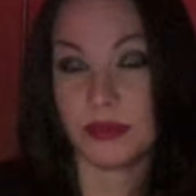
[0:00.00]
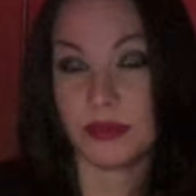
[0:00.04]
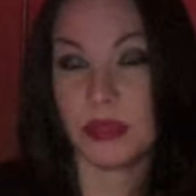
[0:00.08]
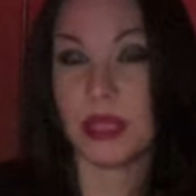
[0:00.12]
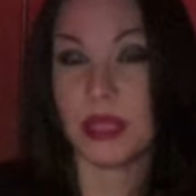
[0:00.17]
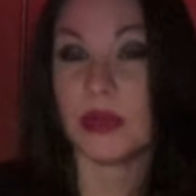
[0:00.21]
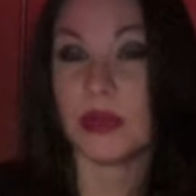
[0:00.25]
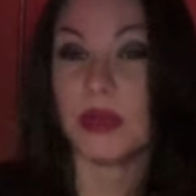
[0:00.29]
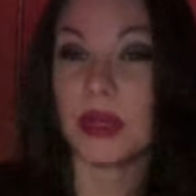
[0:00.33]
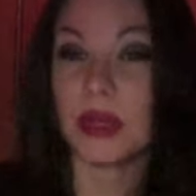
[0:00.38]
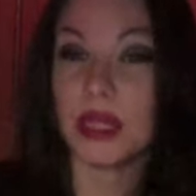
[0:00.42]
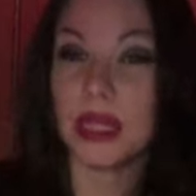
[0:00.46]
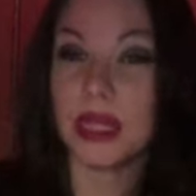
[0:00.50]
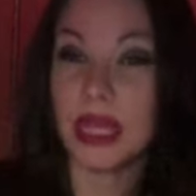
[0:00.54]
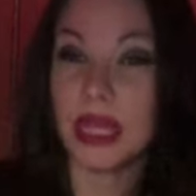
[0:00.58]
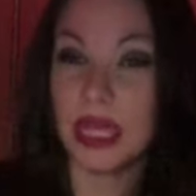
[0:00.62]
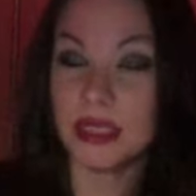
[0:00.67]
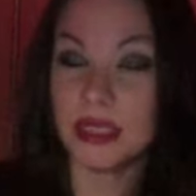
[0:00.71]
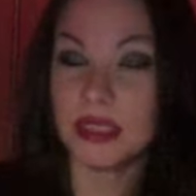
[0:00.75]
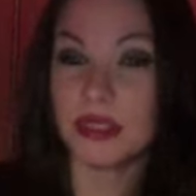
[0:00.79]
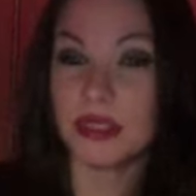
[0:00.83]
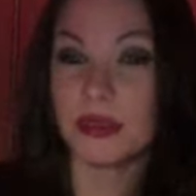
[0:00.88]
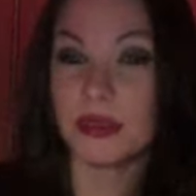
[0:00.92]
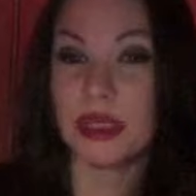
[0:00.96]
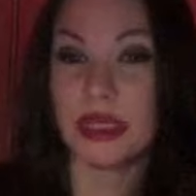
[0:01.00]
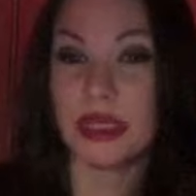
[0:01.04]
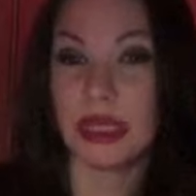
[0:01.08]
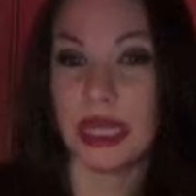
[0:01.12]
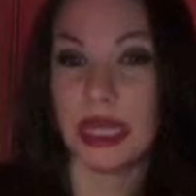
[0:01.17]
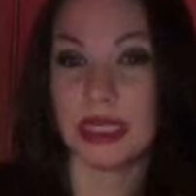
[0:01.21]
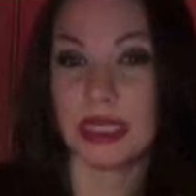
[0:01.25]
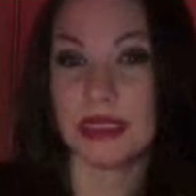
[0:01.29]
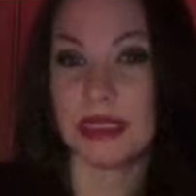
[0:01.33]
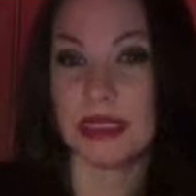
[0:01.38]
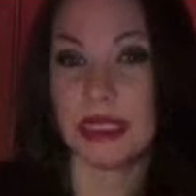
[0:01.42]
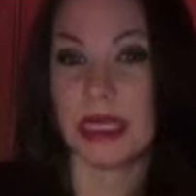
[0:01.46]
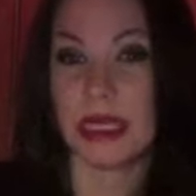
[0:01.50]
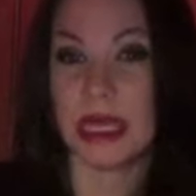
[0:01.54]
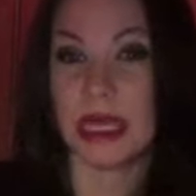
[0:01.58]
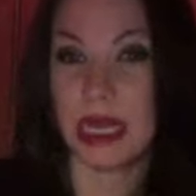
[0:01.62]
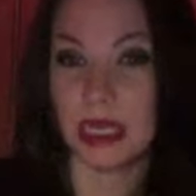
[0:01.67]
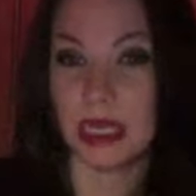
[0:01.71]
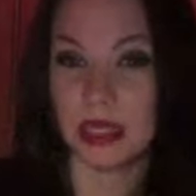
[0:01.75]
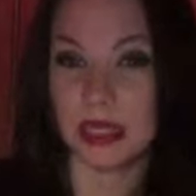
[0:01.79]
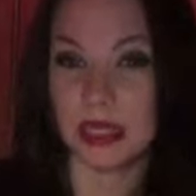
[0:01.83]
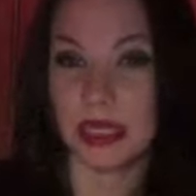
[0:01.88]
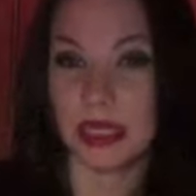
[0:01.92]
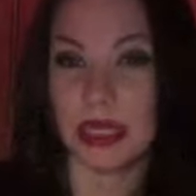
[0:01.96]
It has to be classy and
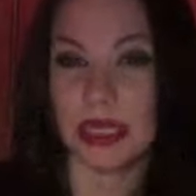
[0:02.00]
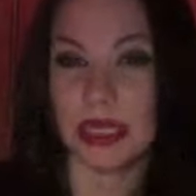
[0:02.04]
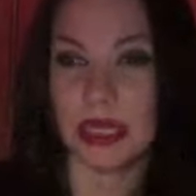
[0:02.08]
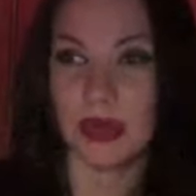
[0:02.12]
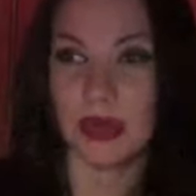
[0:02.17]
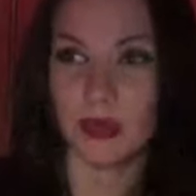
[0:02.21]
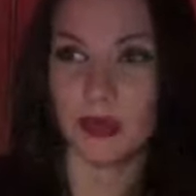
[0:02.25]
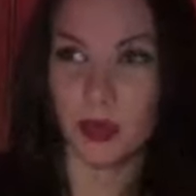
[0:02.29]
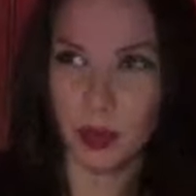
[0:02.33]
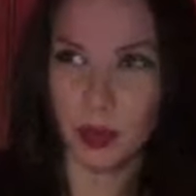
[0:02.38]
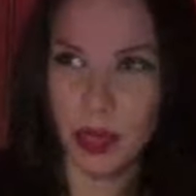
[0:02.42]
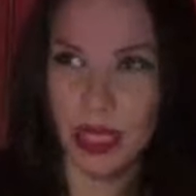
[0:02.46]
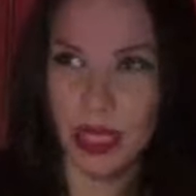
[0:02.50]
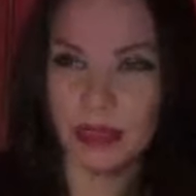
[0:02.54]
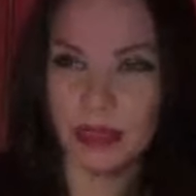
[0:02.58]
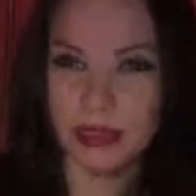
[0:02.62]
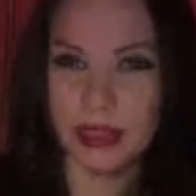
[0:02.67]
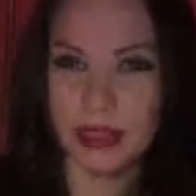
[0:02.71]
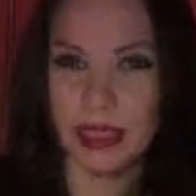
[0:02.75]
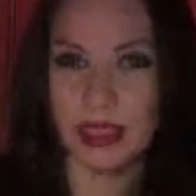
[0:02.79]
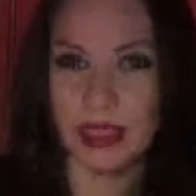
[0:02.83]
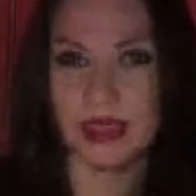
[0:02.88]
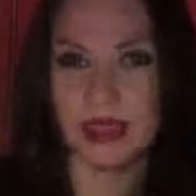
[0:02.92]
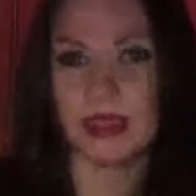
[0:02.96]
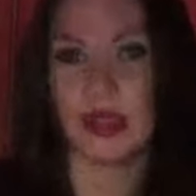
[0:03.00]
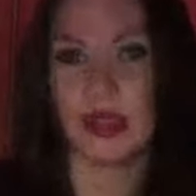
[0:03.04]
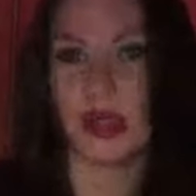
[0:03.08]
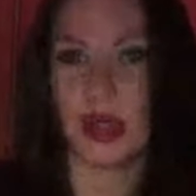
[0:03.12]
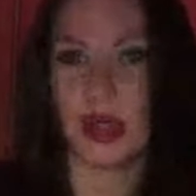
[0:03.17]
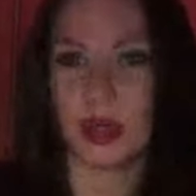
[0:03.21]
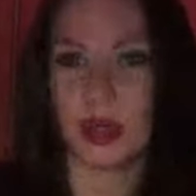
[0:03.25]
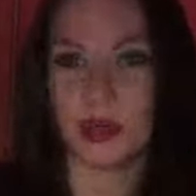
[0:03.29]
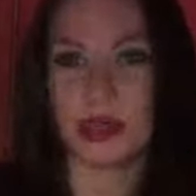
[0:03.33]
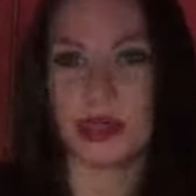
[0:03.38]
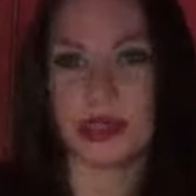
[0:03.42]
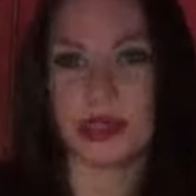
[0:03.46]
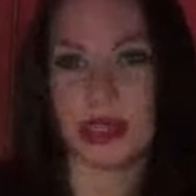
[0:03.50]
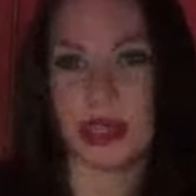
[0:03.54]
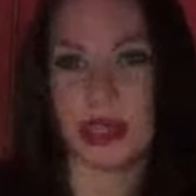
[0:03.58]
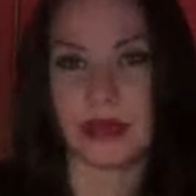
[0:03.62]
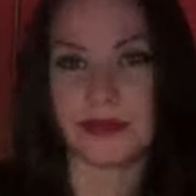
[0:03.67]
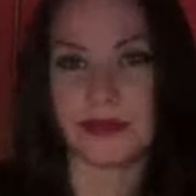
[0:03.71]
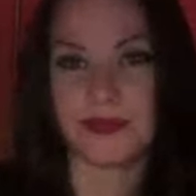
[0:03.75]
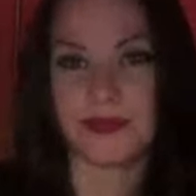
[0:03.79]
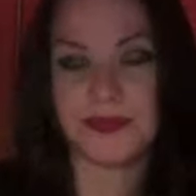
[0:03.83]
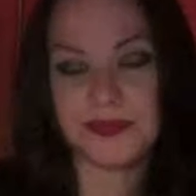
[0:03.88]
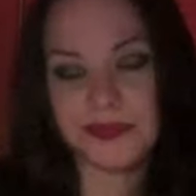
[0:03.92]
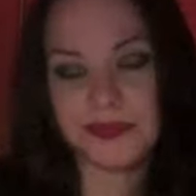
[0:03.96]
elegant and romantic, you know, I would say.
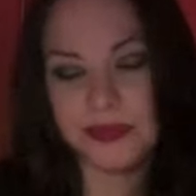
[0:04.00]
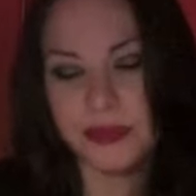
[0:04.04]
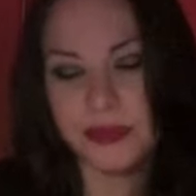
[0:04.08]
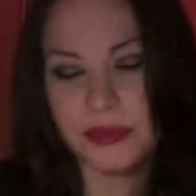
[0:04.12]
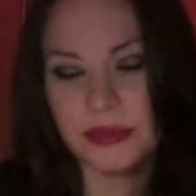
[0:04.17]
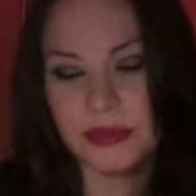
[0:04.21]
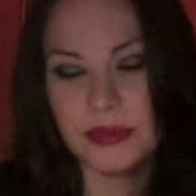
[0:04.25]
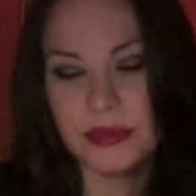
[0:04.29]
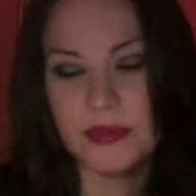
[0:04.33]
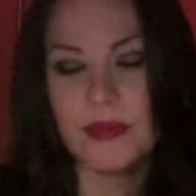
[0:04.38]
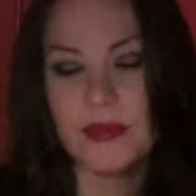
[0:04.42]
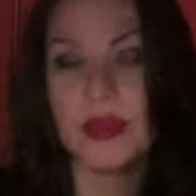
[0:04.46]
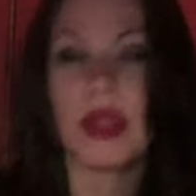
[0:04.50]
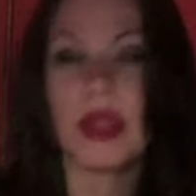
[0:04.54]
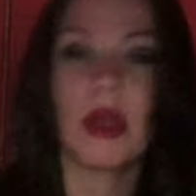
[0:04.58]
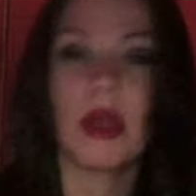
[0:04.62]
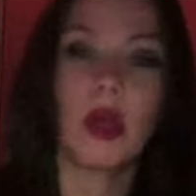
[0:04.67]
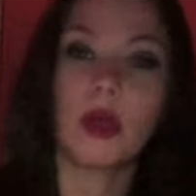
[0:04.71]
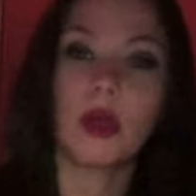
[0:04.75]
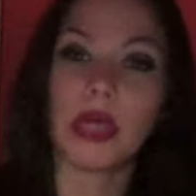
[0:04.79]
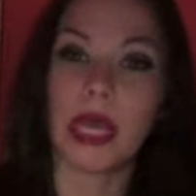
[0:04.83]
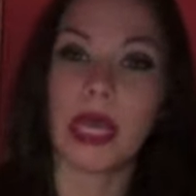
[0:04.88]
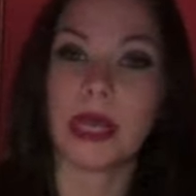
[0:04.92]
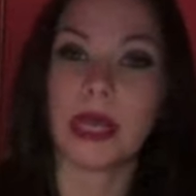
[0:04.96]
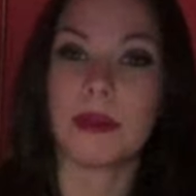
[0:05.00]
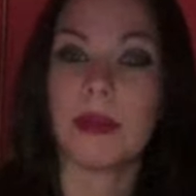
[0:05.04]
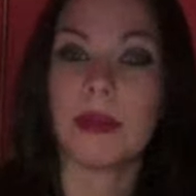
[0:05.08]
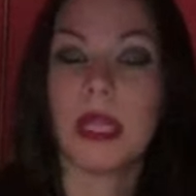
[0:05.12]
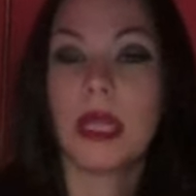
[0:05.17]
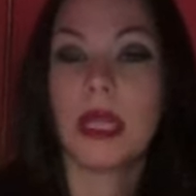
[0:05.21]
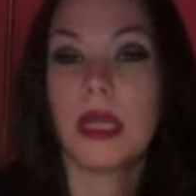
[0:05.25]
Okay.